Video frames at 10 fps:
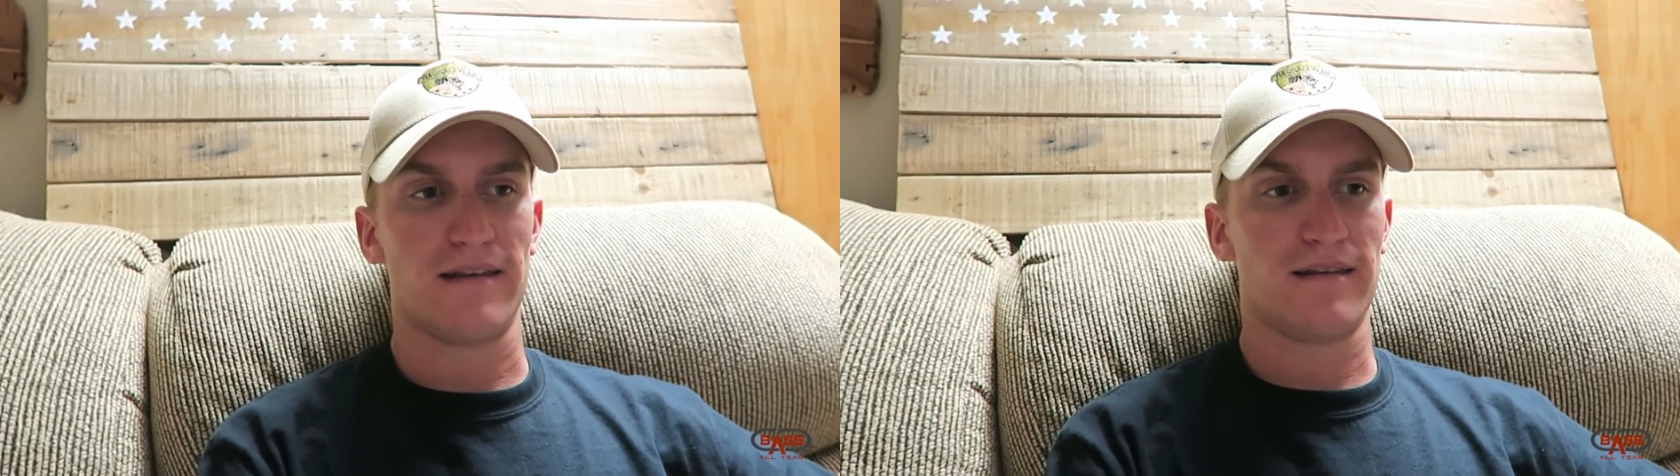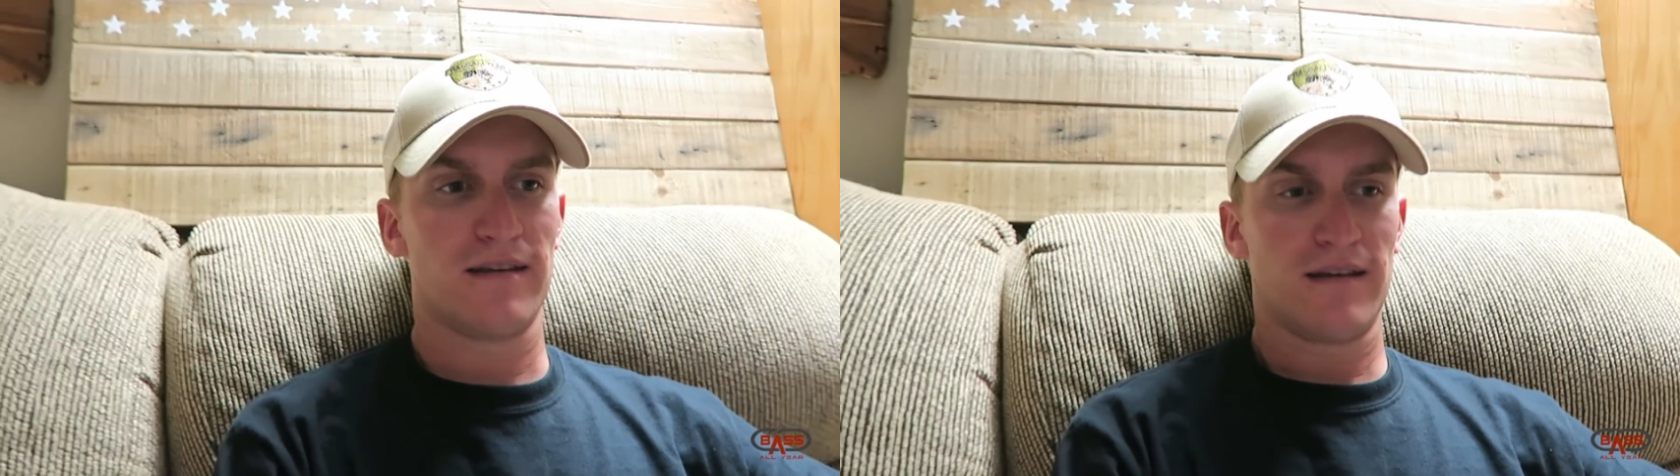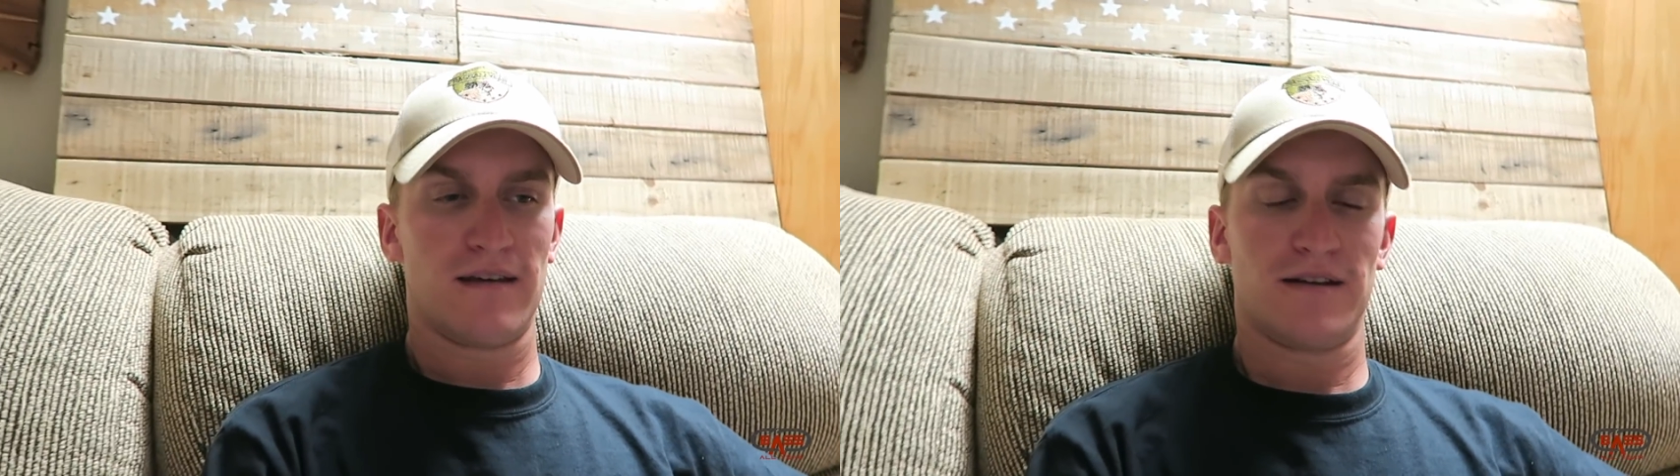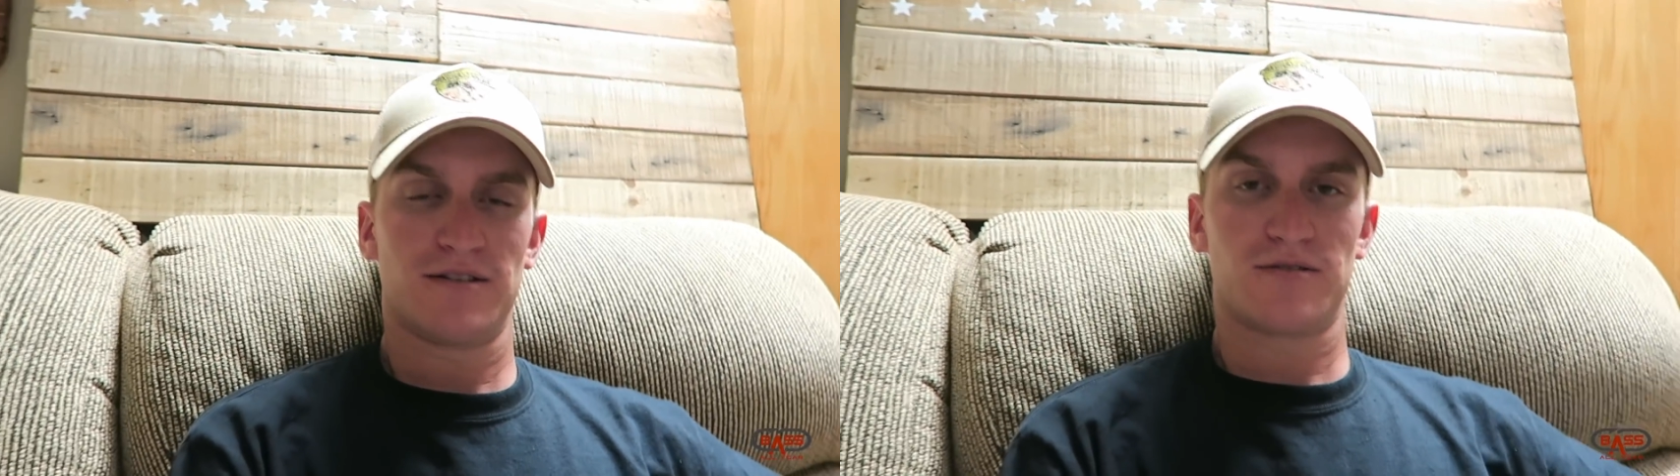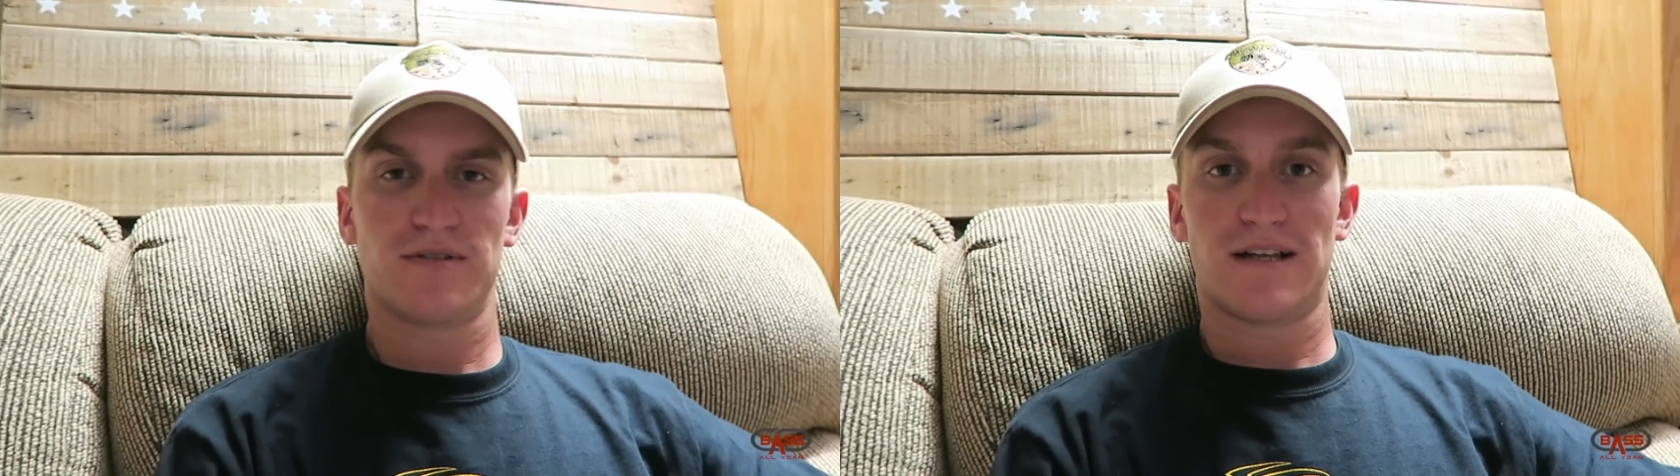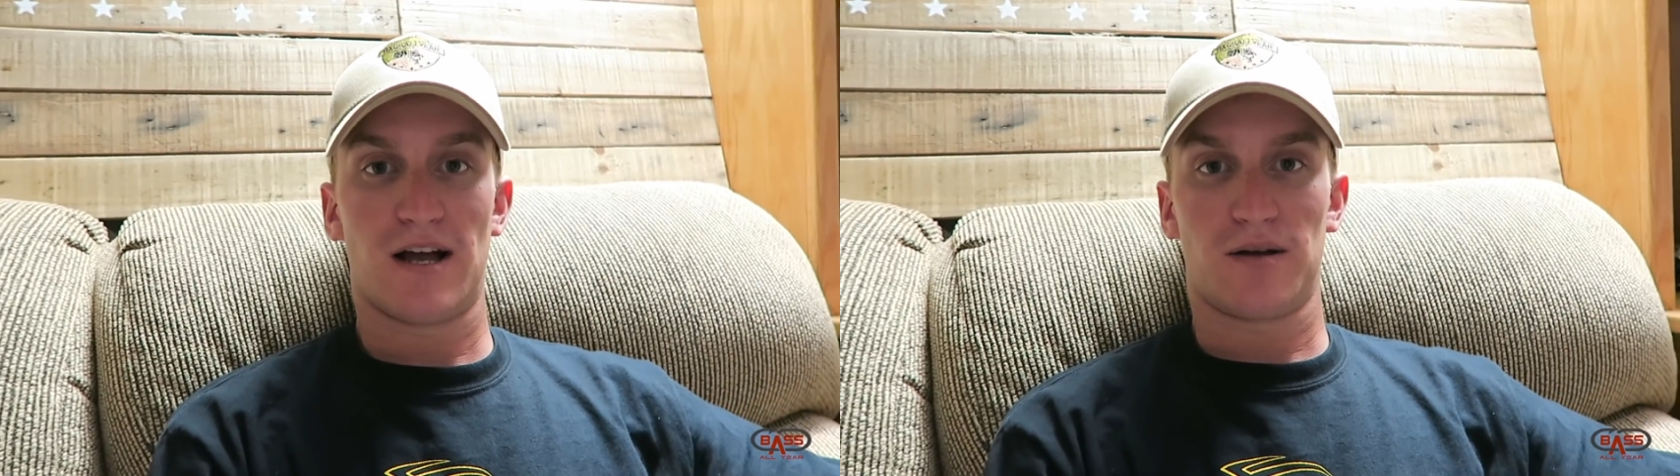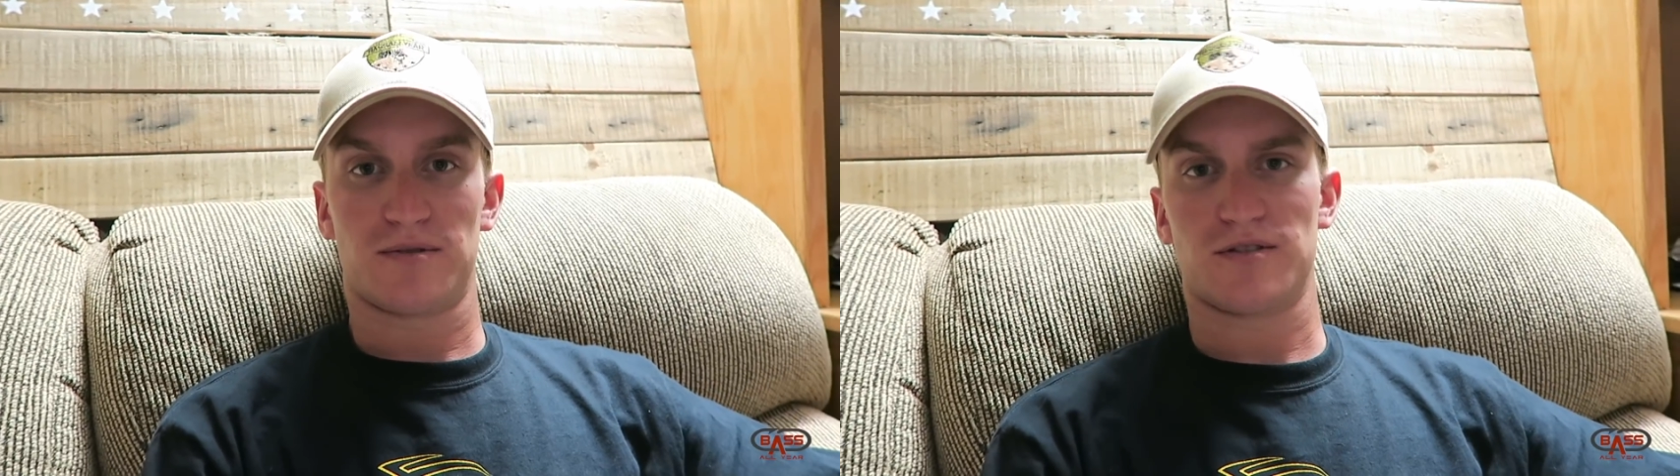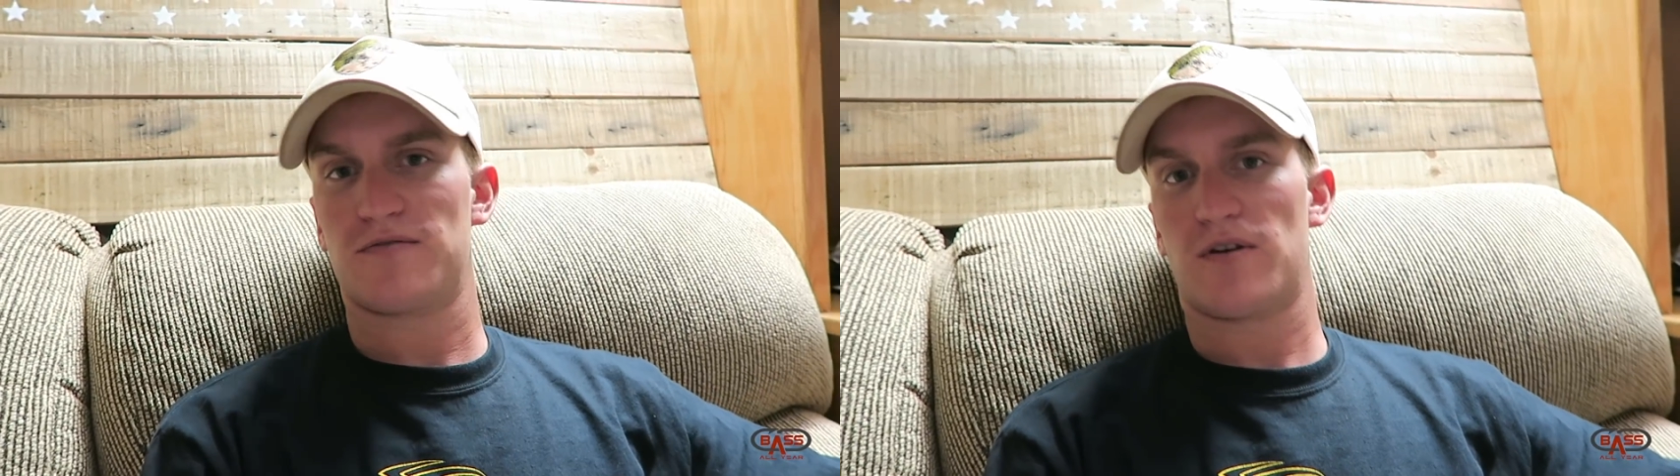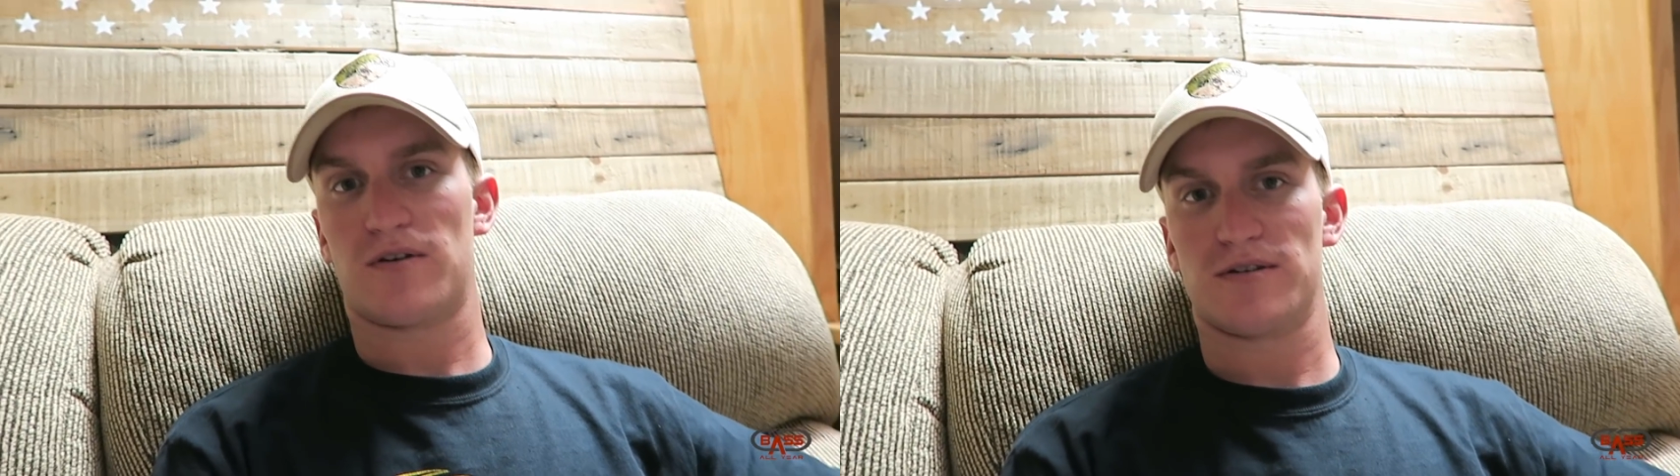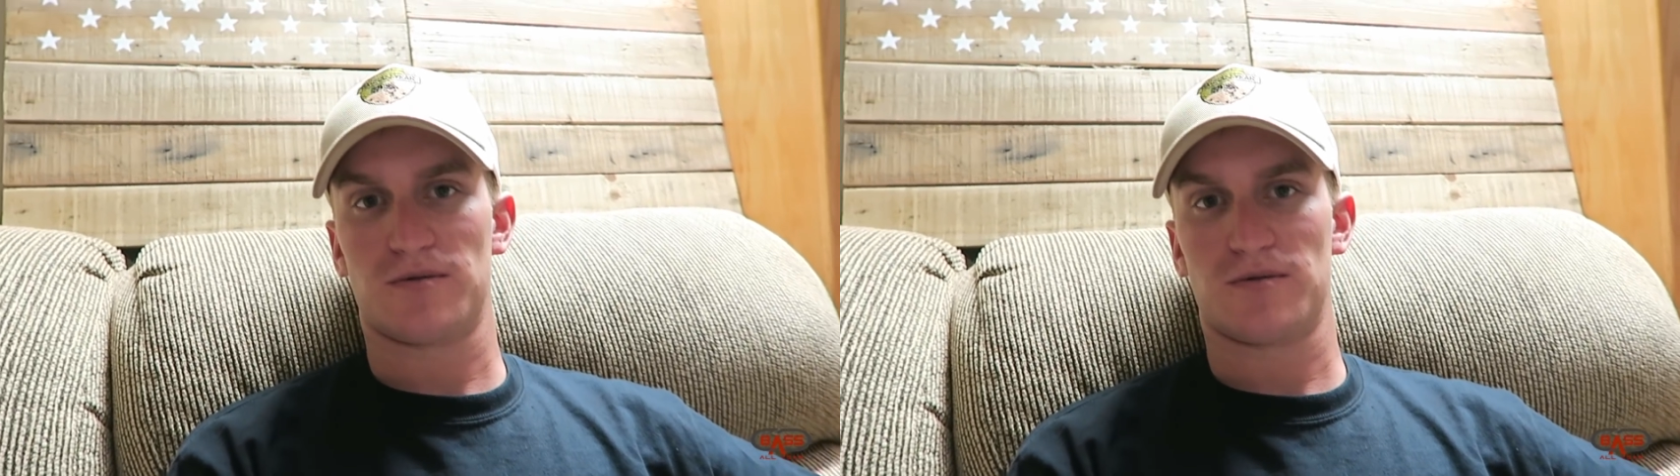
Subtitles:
And just really helps as far